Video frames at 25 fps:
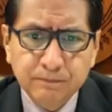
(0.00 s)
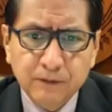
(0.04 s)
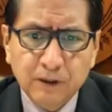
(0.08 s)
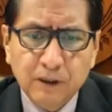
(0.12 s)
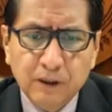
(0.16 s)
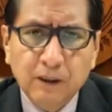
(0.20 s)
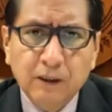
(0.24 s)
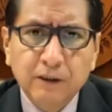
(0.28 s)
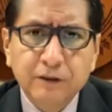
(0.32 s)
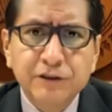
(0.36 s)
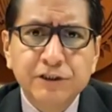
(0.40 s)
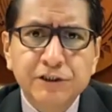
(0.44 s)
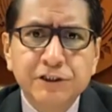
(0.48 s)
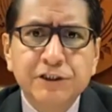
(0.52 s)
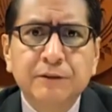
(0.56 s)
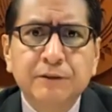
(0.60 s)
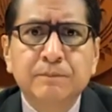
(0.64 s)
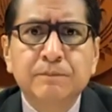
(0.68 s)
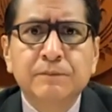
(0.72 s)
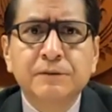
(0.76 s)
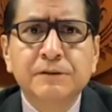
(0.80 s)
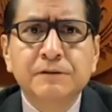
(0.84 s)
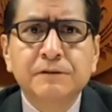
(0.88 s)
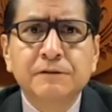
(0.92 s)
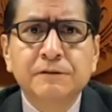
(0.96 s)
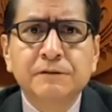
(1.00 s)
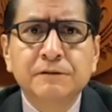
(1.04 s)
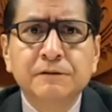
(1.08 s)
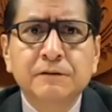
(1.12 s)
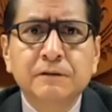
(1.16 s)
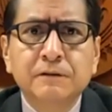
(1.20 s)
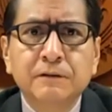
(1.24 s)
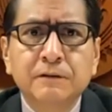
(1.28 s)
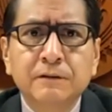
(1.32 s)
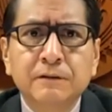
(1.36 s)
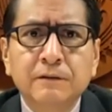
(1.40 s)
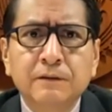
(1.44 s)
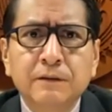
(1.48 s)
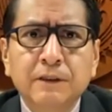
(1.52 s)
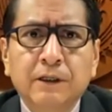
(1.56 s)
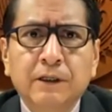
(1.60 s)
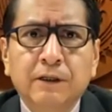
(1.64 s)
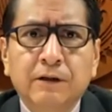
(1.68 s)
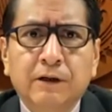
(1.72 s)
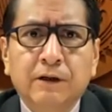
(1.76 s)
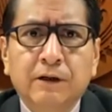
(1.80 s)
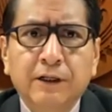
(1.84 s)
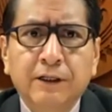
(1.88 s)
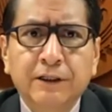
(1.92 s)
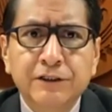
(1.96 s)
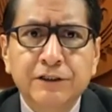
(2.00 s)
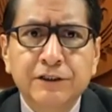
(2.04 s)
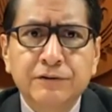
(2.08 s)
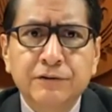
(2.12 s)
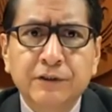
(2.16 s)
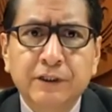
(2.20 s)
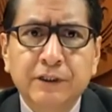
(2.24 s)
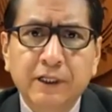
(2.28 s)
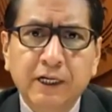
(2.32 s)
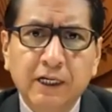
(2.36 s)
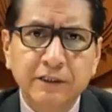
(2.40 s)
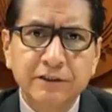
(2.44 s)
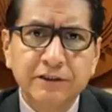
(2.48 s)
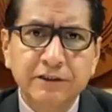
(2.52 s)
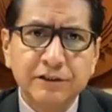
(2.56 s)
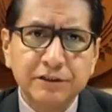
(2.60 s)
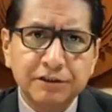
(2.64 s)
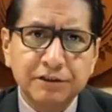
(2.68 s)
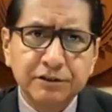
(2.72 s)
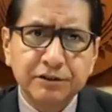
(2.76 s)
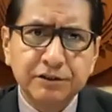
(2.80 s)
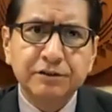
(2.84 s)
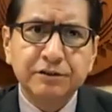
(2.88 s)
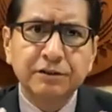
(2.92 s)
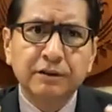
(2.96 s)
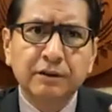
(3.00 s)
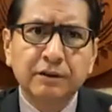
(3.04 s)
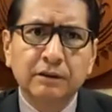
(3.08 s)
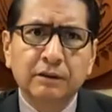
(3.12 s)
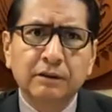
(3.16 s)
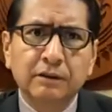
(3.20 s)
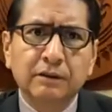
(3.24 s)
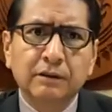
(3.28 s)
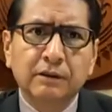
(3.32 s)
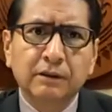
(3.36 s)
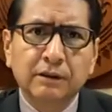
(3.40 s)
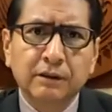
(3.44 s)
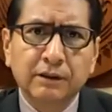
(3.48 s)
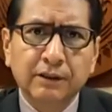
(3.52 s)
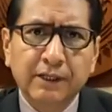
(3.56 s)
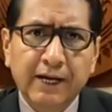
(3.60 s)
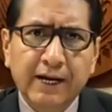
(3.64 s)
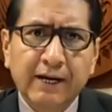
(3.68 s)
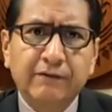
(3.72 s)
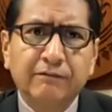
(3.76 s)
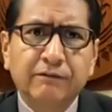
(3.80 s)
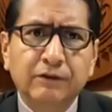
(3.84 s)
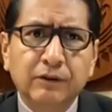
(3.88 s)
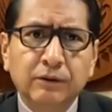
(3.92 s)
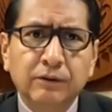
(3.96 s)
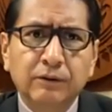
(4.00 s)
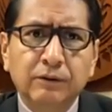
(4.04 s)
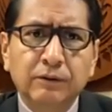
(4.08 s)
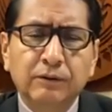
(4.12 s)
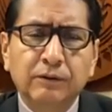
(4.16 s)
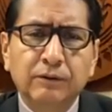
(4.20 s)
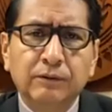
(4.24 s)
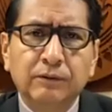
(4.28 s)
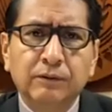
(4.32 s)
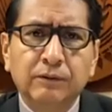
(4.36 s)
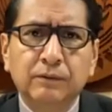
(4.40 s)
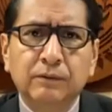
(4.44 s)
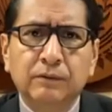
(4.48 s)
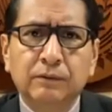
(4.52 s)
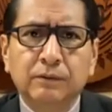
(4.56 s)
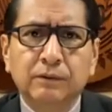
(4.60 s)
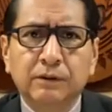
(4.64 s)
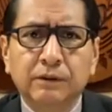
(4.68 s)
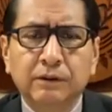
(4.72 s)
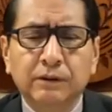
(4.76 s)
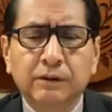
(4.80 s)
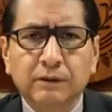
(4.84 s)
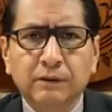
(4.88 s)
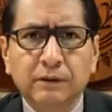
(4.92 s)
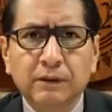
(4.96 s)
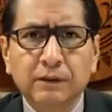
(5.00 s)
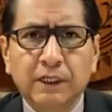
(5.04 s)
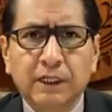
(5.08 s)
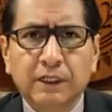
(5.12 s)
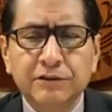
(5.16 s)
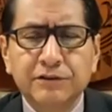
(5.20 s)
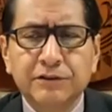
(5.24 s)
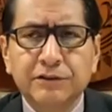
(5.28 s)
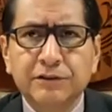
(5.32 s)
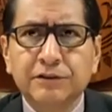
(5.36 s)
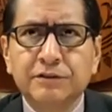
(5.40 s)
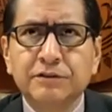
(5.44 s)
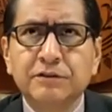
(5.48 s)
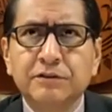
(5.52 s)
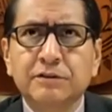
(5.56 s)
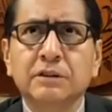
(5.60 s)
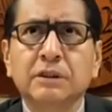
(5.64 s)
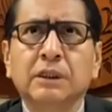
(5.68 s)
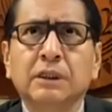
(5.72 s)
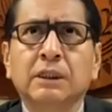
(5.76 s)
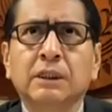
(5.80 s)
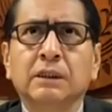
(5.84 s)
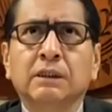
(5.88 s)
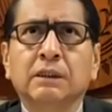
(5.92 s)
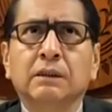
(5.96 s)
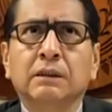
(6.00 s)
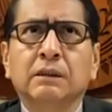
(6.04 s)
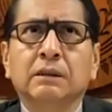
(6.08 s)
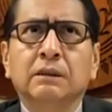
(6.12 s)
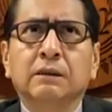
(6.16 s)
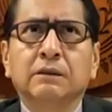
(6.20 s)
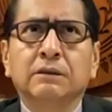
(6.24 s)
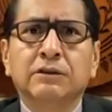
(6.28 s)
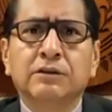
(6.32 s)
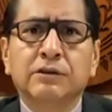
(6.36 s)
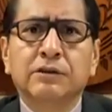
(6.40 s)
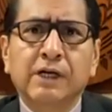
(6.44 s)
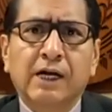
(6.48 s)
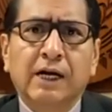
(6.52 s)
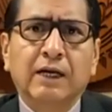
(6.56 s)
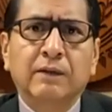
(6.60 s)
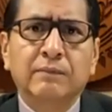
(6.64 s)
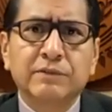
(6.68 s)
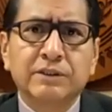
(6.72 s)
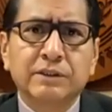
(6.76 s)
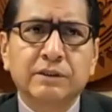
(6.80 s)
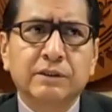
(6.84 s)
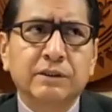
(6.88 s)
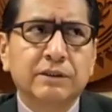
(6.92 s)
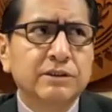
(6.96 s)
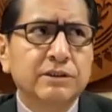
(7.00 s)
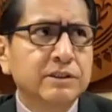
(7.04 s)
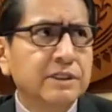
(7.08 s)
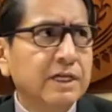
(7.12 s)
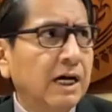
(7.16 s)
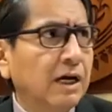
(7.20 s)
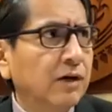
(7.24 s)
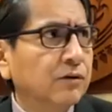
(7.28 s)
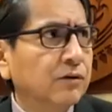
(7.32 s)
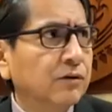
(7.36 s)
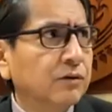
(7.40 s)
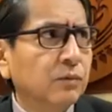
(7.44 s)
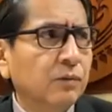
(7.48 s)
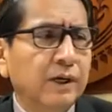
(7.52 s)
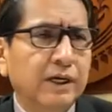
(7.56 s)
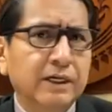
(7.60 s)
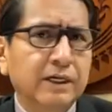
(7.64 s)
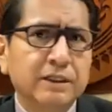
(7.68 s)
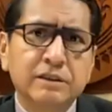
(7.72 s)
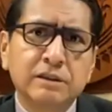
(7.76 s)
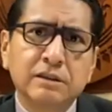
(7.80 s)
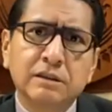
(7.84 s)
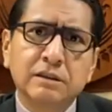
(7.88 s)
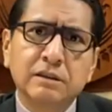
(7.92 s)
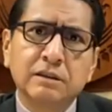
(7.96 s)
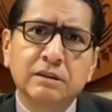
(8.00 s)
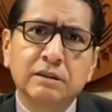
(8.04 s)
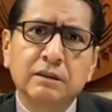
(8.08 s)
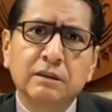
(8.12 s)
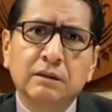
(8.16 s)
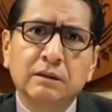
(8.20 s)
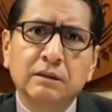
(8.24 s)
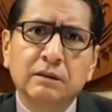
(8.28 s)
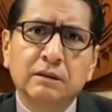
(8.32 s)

hardships in our history, not just Navajo or, or not just tribes in the Southwest,